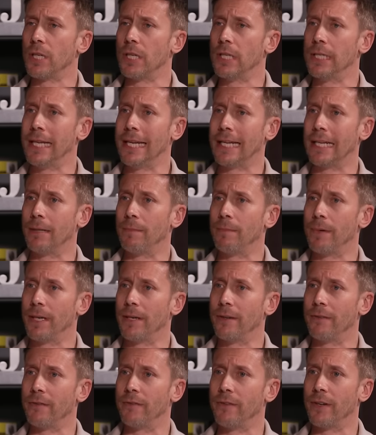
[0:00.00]
You're little right, bit
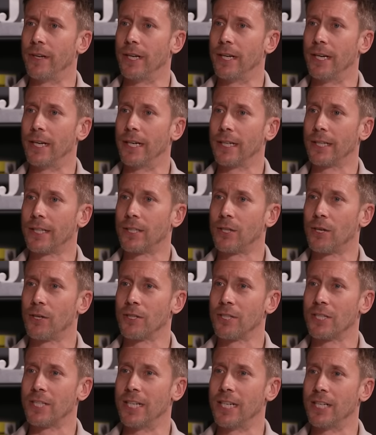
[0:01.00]
of there, uh,
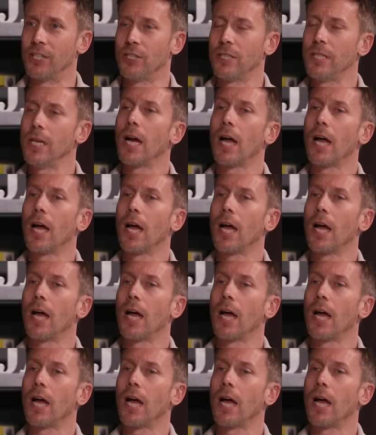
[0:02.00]
consternation.